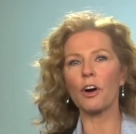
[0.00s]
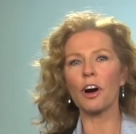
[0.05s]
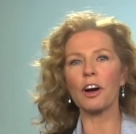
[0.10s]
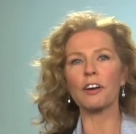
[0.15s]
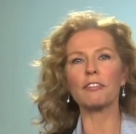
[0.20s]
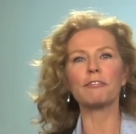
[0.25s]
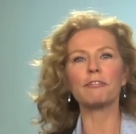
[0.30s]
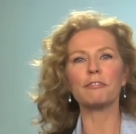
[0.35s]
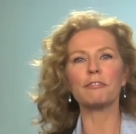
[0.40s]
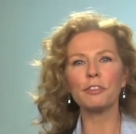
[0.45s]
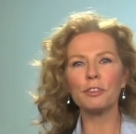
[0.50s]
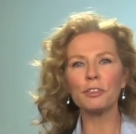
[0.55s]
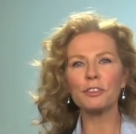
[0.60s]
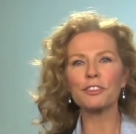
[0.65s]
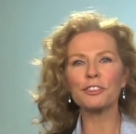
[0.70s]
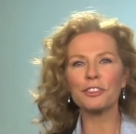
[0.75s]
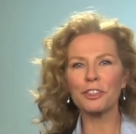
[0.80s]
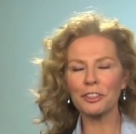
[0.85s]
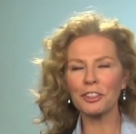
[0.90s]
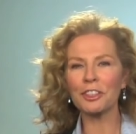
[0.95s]
our Full
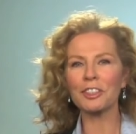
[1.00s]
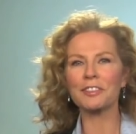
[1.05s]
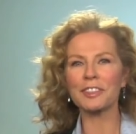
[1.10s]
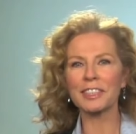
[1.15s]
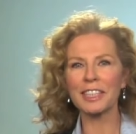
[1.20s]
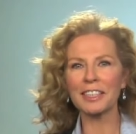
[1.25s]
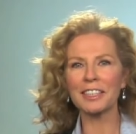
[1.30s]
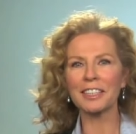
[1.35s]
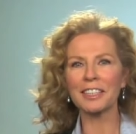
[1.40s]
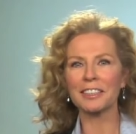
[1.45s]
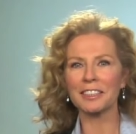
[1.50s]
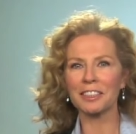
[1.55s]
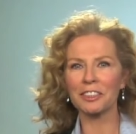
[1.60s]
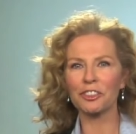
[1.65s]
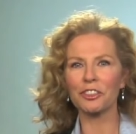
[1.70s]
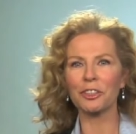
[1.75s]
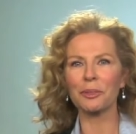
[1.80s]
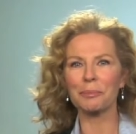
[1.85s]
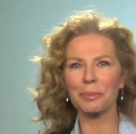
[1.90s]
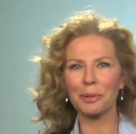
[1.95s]
Circle of Skin
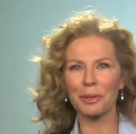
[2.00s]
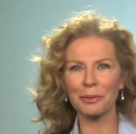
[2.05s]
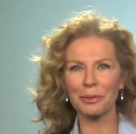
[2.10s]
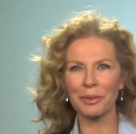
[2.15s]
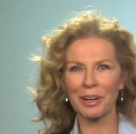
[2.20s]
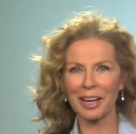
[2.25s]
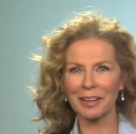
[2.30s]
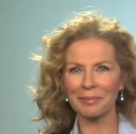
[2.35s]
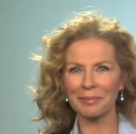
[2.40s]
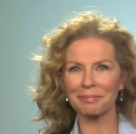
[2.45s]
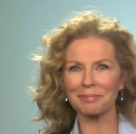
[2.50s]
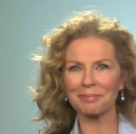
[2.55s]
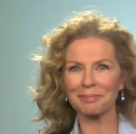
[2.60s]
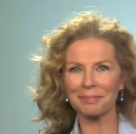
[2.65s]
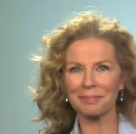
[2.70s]
Conditioning program.